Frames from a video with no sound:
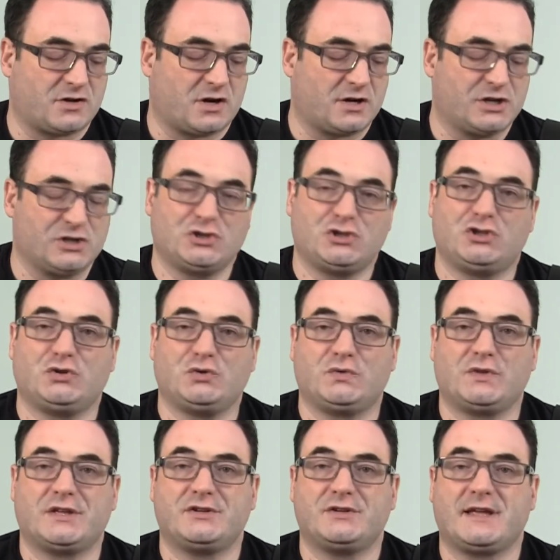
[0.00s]
can do
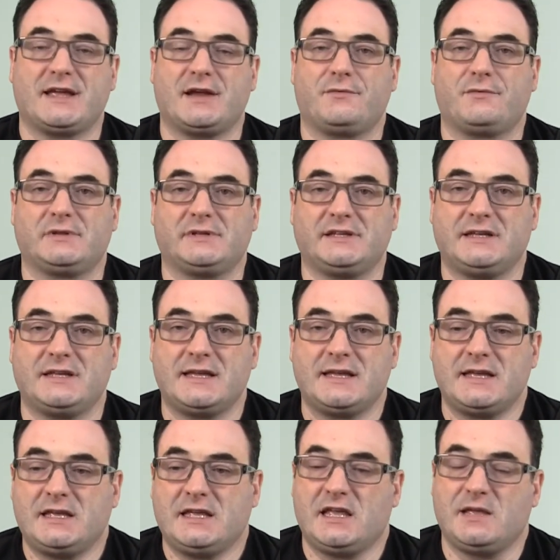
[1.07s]
that you can't really
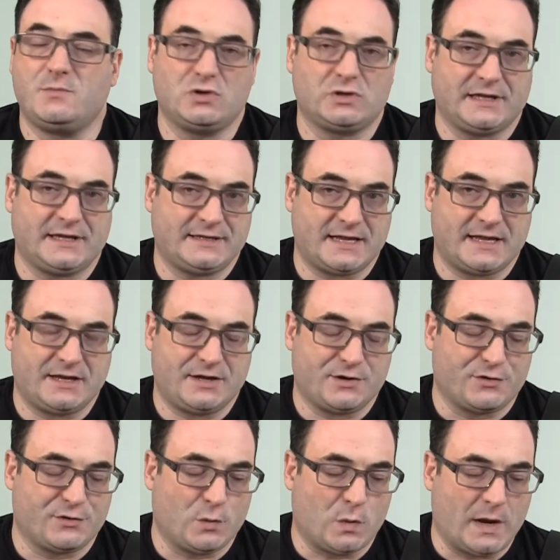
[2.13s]
emulate any
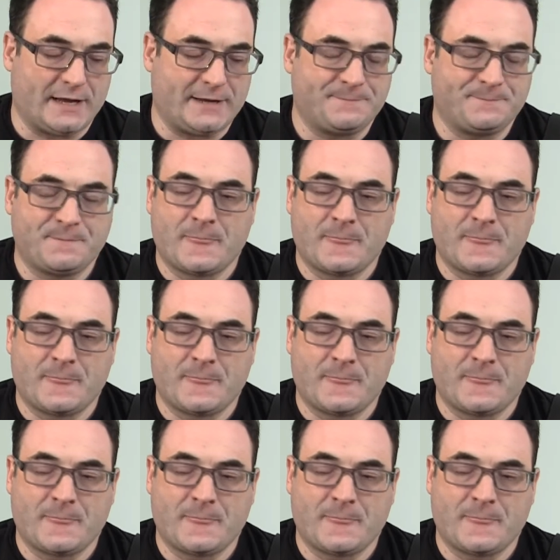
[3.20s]
other way.